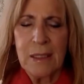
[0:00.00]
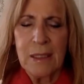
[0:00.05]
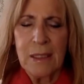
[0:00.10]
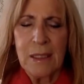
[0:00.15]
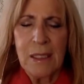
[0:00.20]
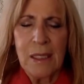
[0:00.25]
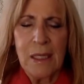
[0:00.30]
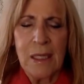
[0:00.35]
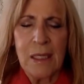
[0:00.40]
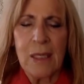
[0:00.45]

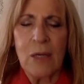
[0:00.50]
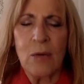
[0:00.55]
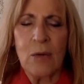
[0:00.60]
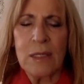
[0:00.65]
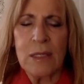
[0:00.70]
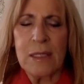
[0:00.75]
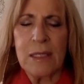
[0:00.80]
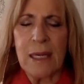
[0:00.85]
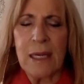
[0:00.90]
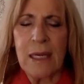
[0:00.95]
and going
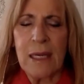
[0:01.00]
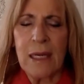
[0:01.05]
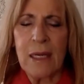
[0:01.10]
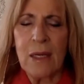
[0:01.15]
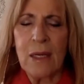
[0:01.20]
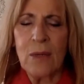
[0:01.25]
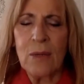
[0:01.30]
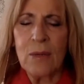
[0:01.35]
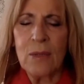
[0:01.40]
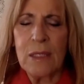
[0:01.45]

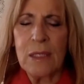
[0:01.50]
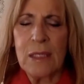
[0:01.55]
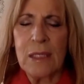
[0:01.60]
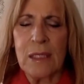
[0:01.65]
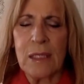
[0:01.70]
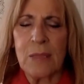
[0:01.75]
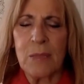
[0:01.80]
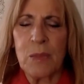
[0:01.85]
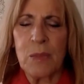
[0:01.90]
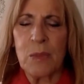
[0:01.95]
down the
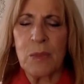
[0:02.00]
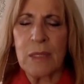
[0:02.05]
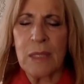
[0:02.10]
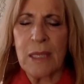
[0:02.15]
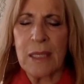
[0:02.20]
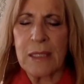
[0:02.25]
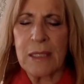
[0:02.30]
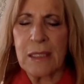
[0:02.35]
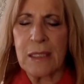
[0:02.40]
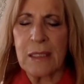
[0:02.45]
hips,
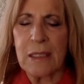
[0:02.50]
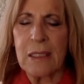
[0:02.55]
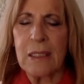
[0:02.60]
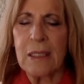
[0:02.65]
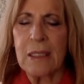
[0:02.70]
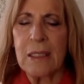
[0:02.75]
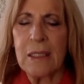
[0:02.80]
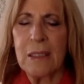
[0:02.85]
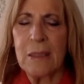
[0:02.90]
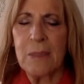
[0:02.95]
relaxing the
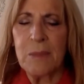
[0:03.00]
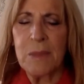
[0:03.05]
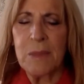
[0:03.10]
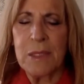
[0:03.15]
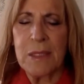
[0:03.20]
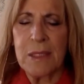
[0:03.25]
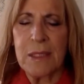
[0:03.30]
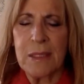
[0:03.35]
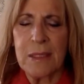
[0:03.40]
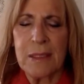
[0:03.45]
hips,
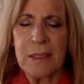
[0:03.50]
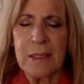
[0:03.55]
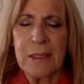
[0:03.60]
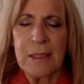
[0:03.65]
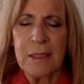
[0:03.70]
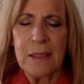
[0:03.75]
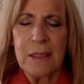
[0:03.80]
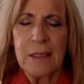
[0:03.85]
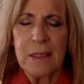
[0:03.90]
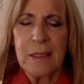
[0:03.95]

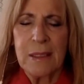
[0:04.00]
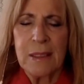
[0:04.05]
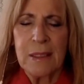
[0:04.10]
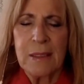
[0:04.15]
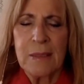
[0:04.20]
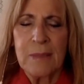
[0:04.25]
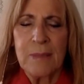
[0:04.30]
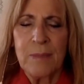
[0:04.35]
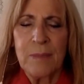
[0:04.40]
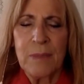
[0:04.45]

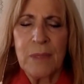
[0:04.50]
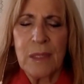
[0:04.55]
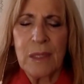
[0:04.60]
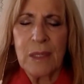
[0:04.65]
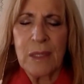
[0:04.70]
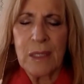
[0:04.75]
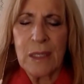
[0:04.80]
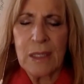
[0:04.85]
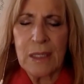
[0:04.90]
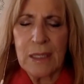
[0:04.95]
the
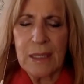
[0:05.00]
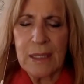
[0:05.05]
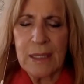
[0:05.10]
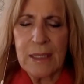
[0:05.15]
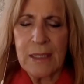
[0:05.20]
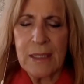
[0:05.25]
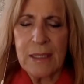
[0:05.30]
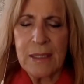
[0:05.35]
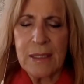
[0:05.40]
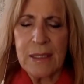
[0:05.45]

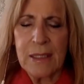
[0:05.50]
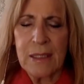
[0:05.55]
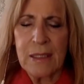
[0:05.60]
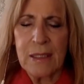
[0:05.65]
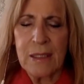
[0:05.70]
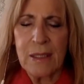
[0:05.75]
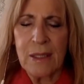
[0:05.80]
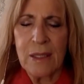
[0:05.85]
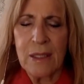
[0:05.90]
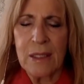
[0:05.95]
thighs,
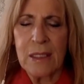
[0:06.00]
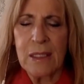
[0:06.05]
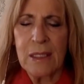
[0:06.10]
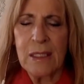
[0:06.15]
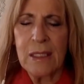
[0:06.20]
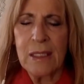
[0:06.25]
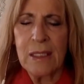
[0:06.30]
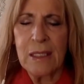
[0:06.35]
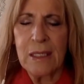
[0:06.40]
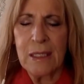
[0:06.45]
the
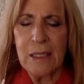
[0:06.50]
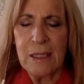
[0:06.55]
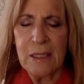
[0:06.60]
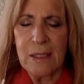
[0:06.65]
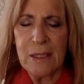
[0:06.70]
knees,